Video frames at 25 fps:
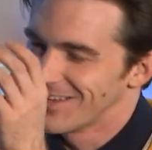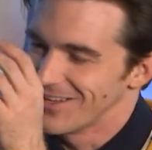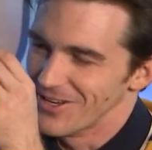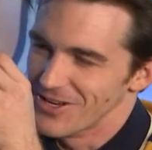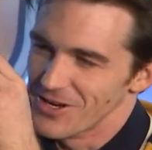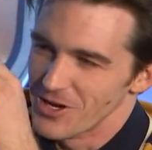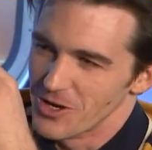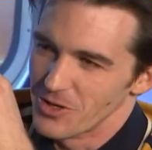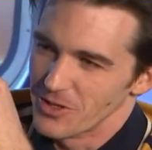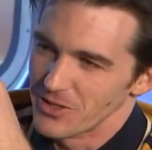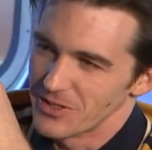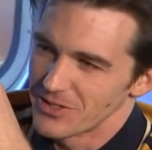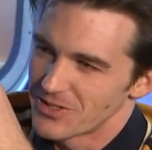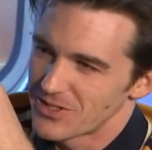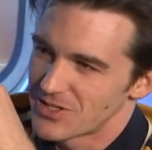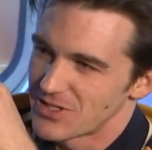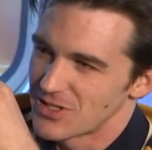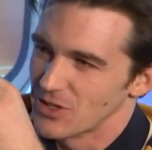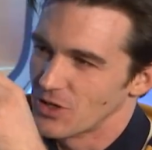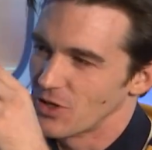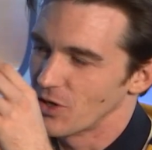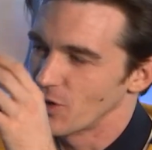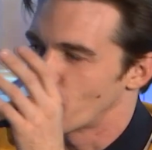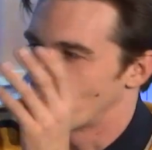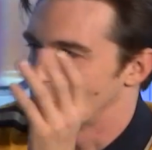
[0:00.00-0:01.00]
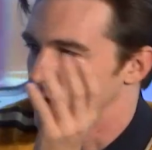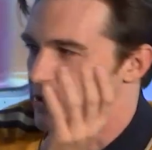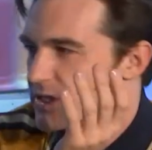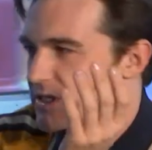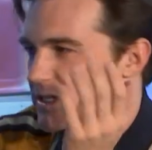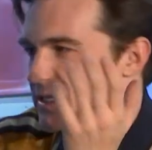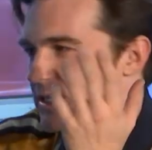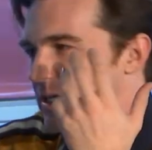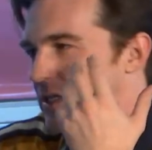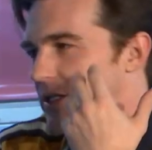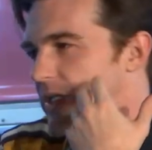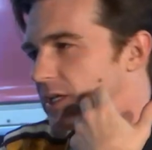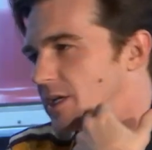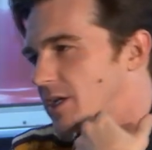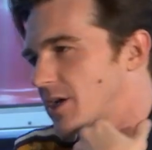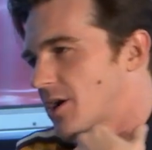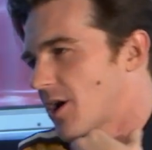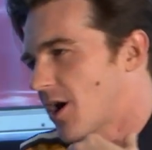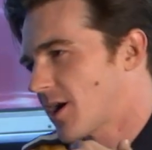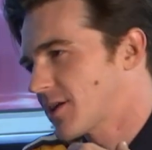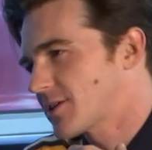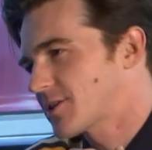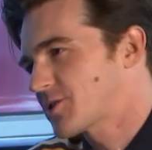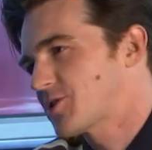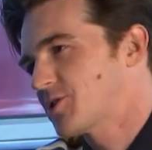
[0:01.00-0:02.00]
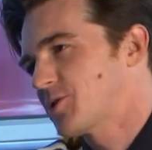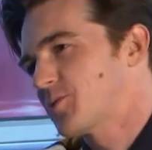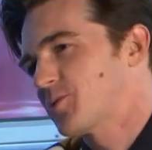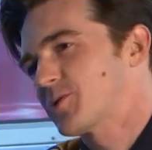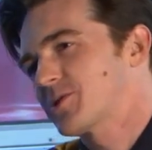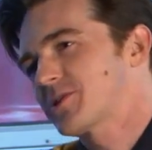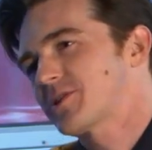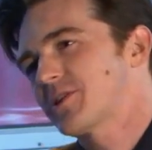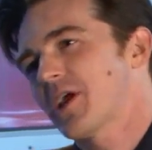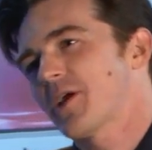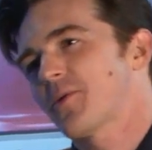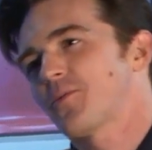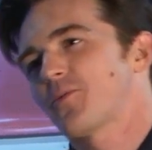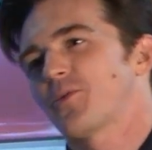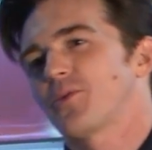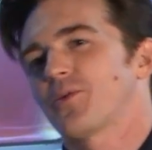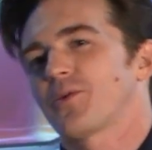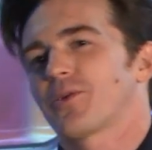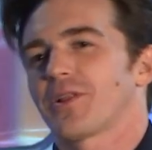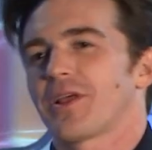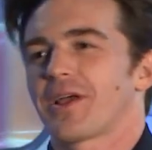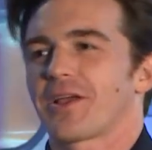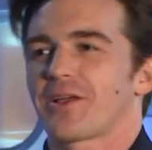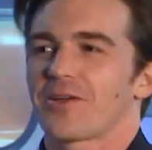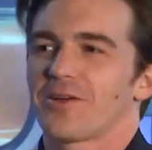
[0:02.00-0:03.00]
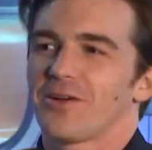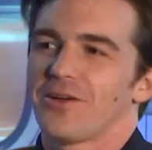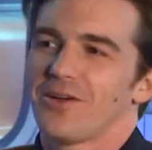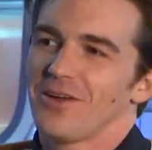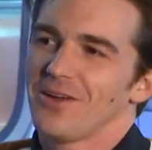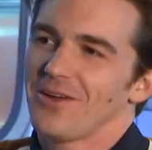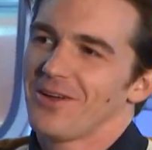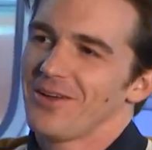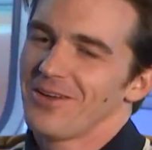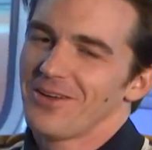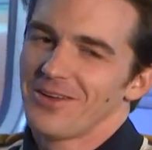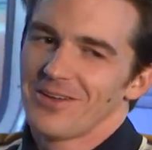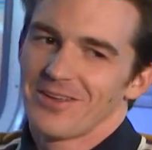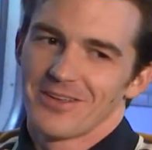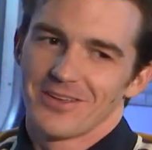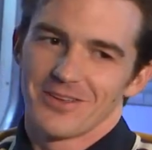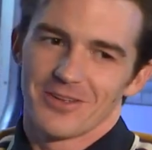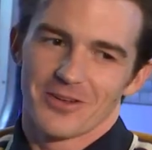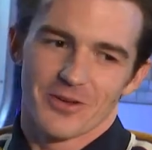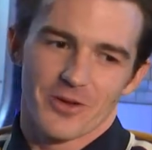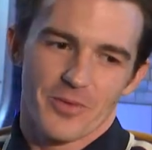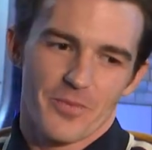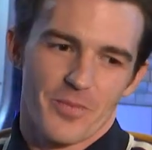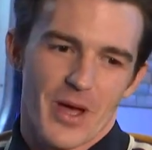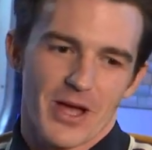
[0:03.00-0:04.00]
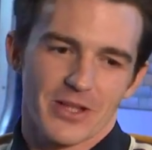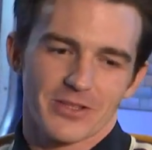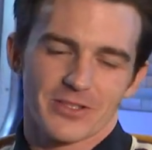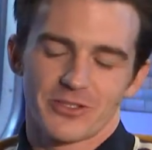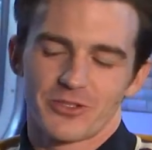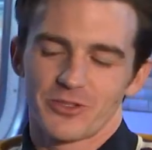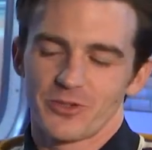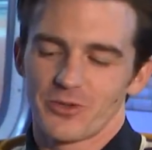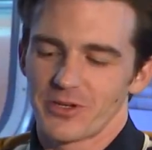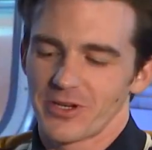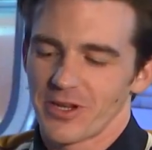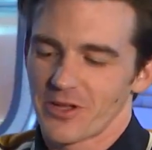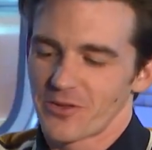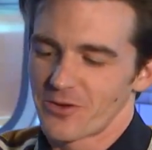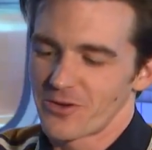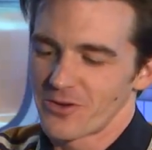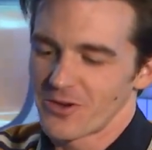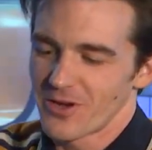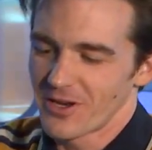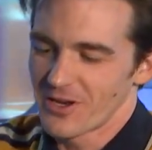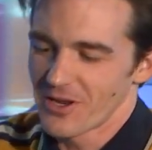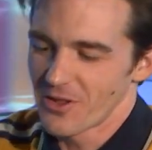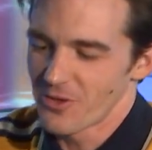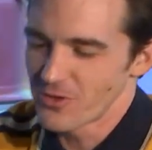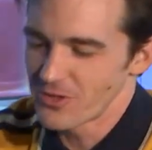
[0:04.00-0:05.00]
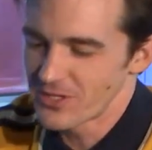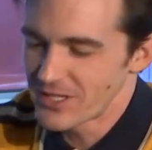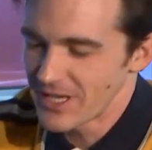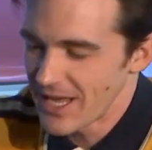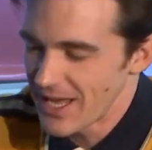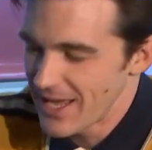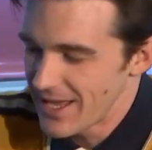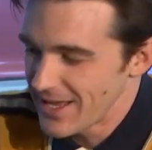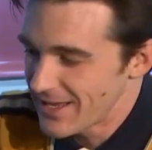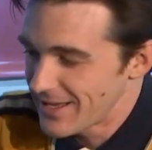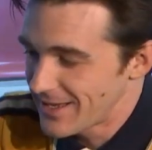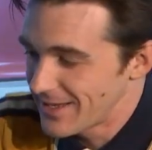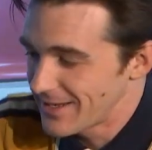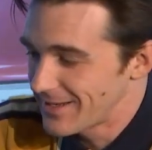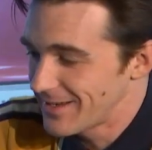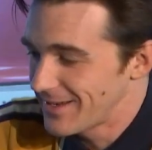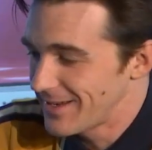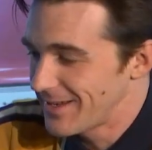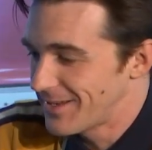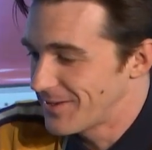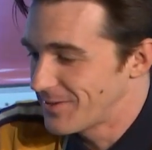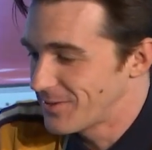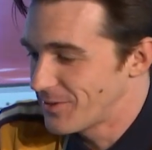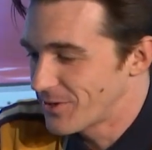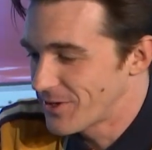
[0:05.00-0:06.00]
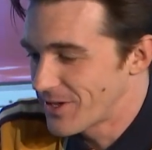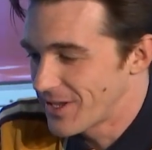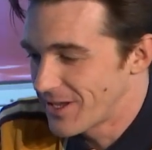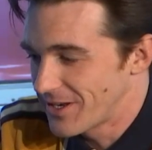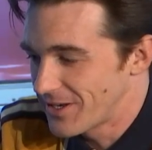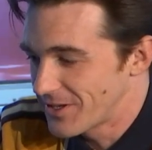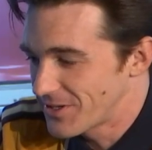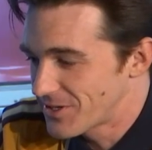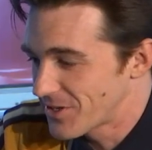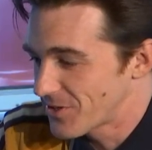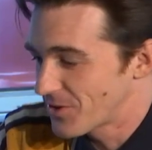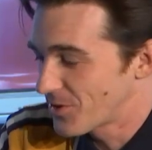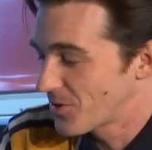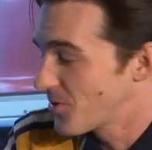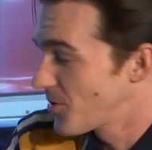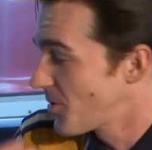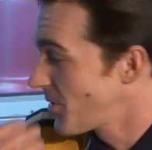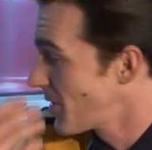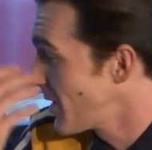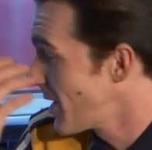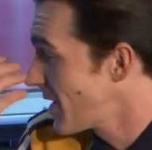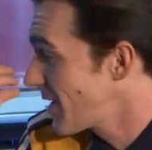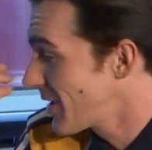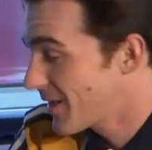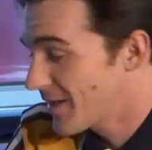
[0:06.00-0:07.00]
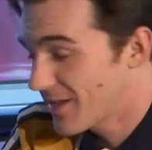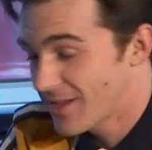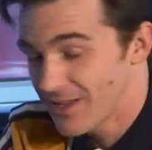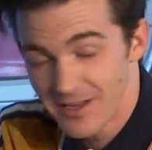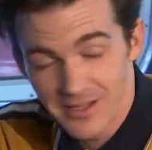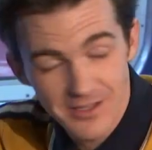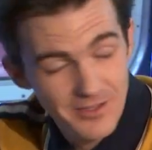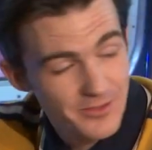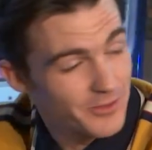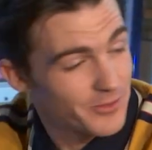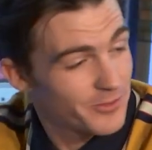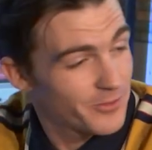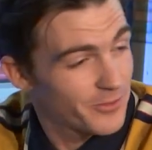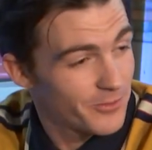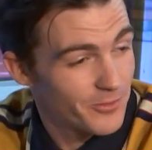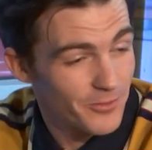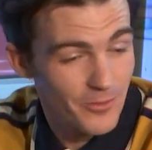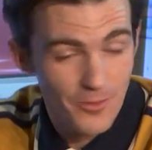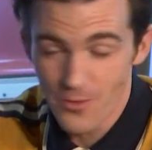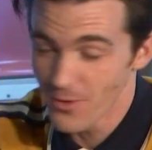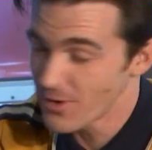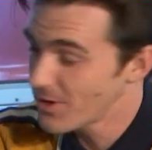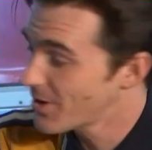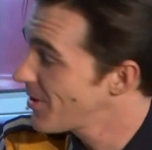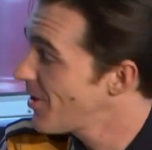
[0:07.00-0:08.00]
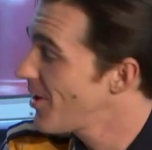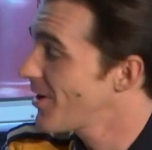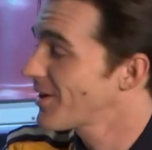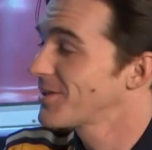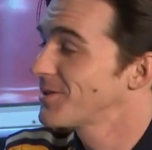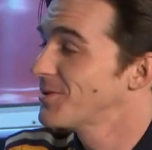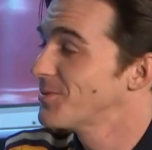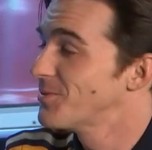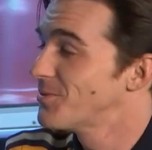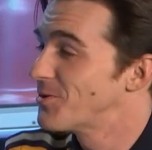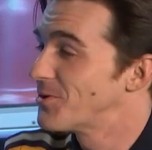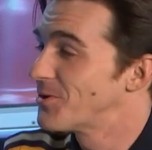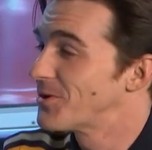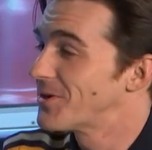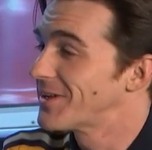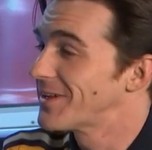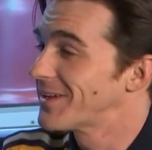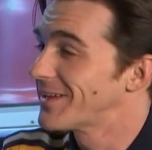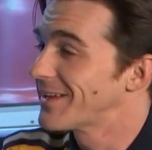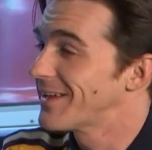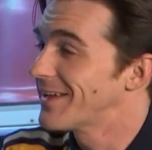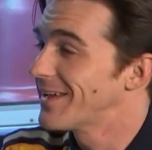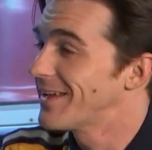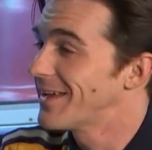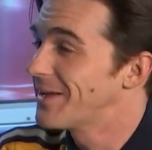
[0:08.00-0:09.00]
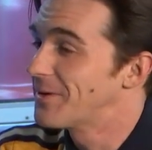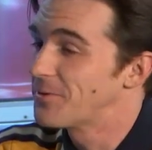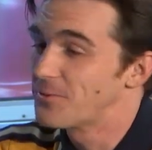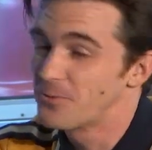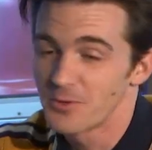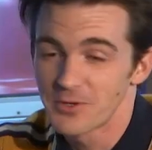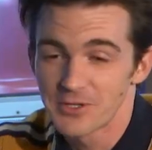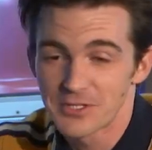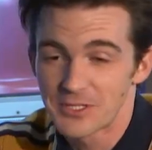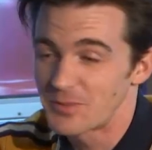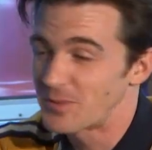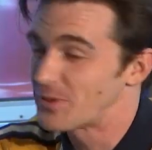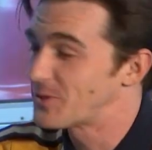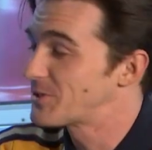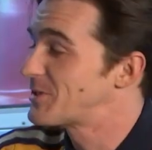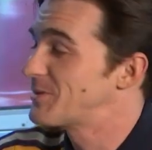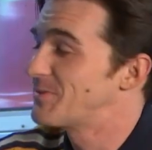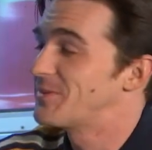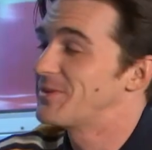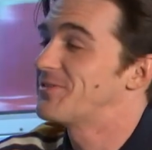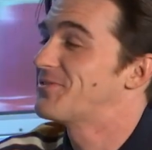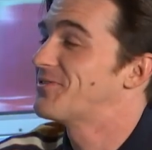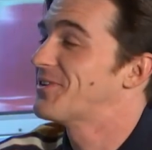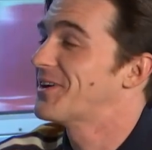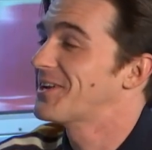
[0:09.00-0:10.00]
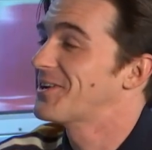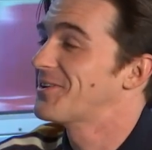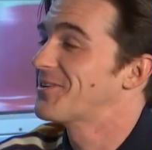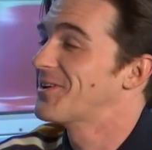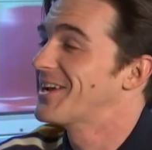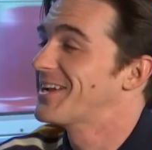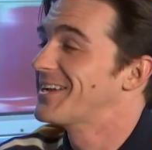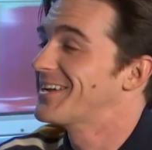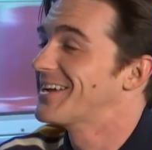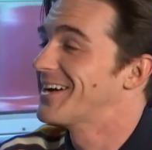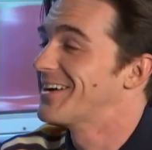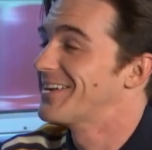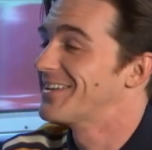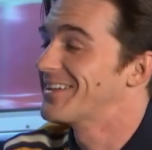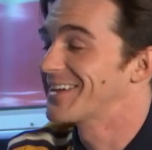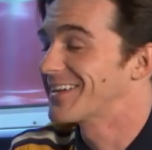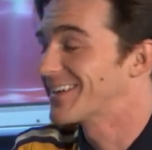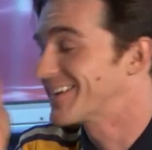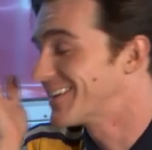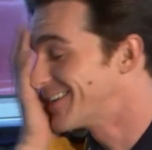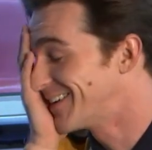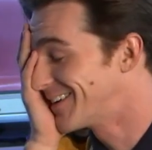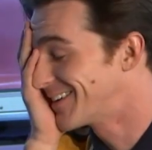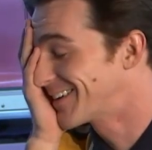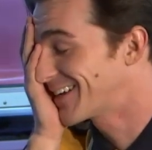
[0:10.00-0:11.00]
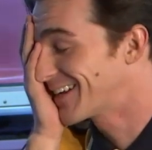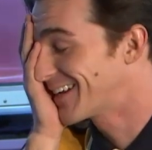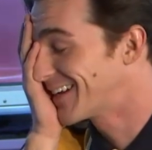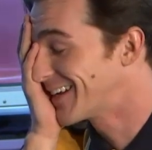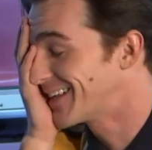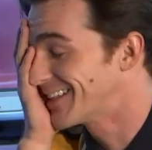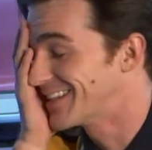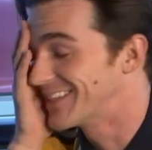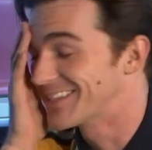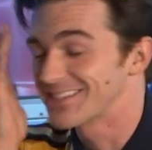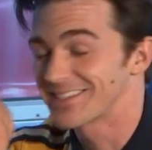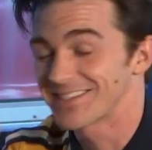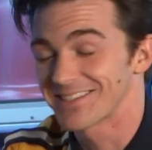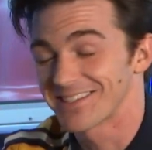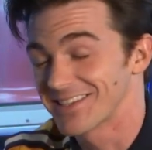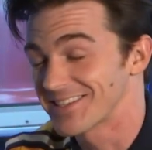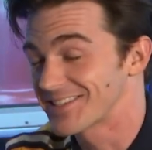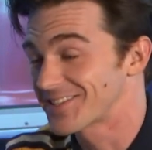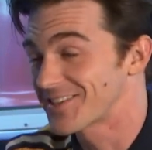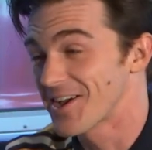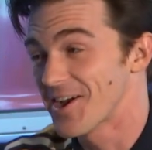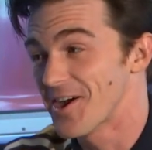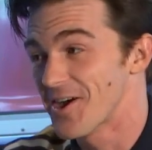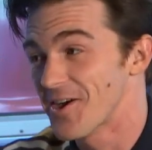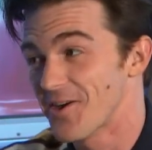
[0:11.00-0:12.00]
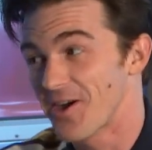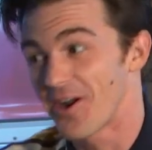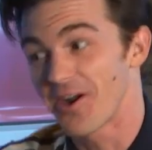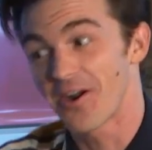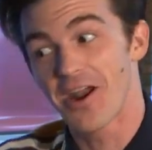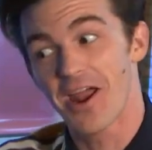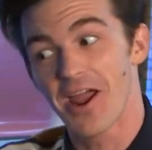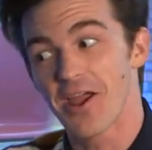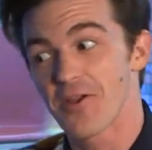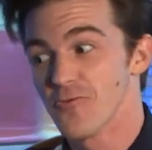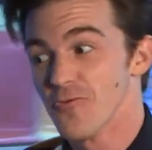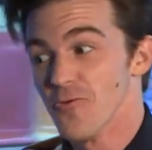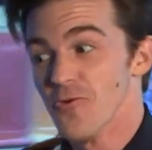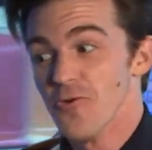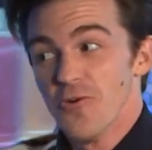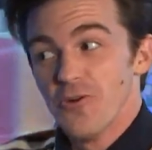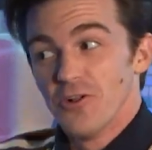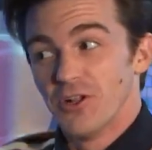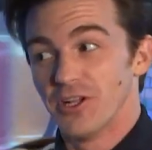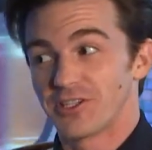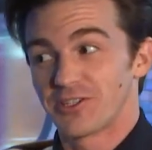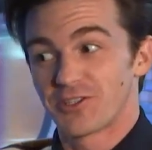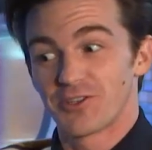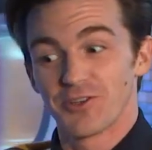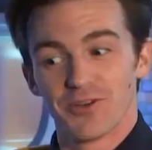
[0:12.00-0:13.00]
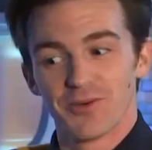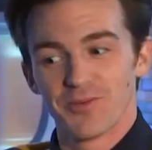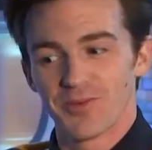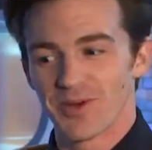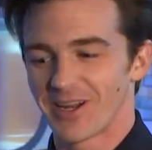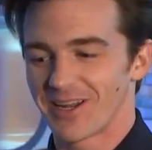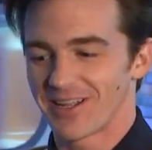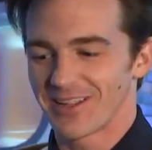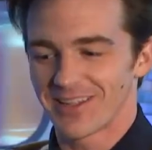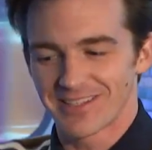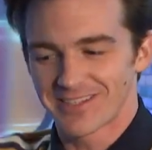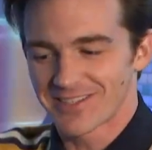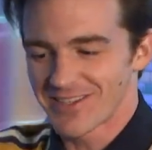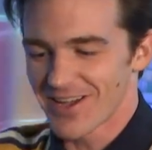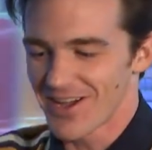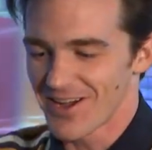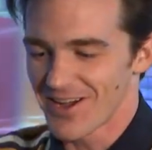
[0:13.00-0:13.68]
And we're still in costume. And we were like, about to do another take and looking at each other going like, it is 4 o'clock in the morning and we're supposed to be funny right now. Like, okay, let's go. All right, let's do it, buddy. Let's go.